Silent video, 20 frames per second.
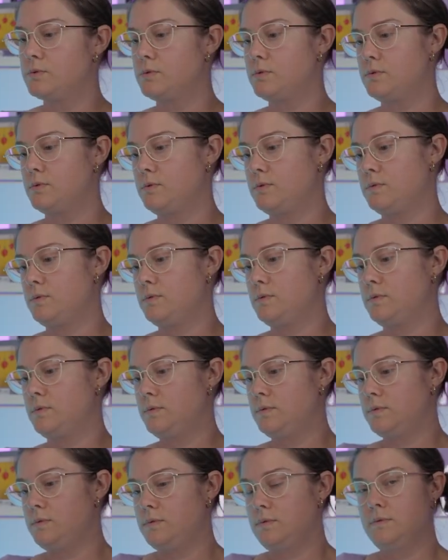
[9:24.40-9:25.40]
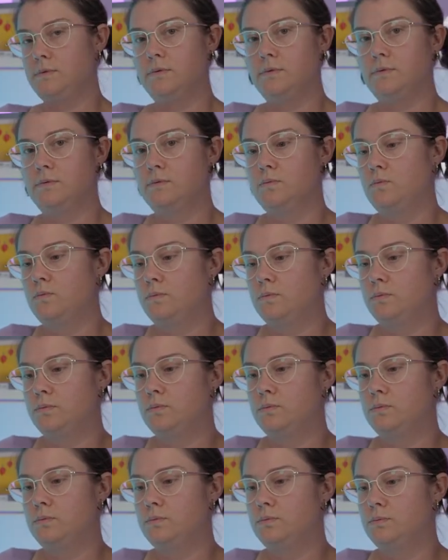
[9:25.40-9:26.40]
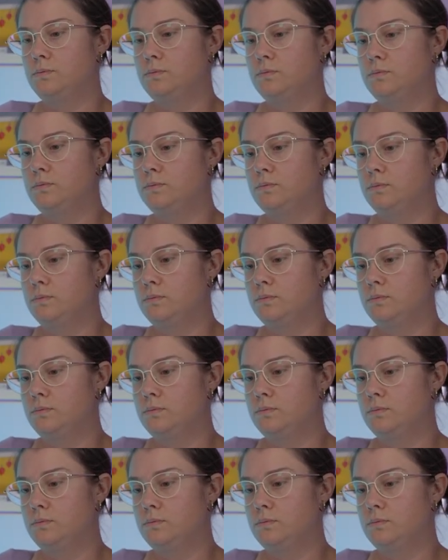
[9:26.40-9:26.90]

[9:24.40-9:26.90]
This person isn't speaking.